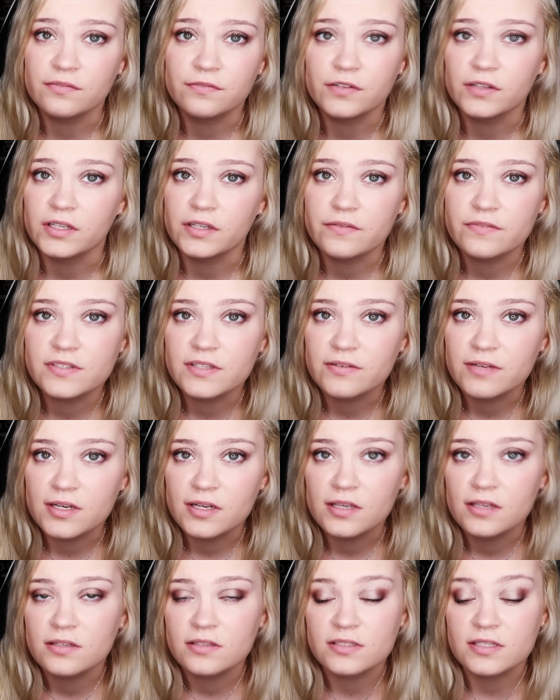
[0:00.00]
forgive
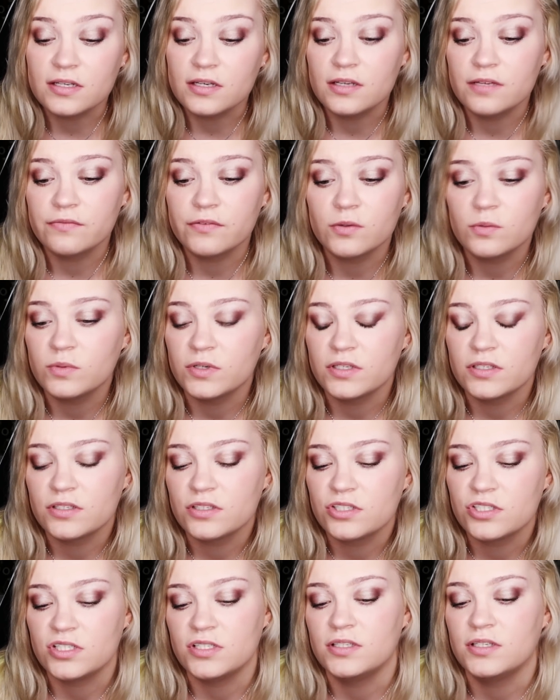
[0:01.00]
Cindy for what
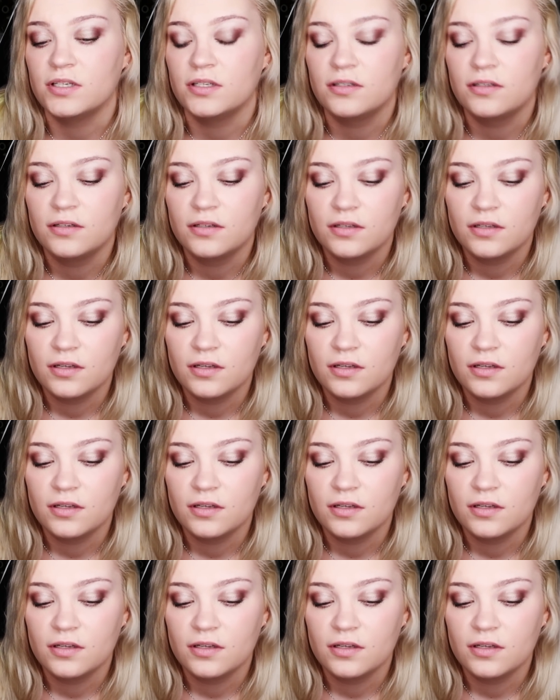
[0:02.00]
she did.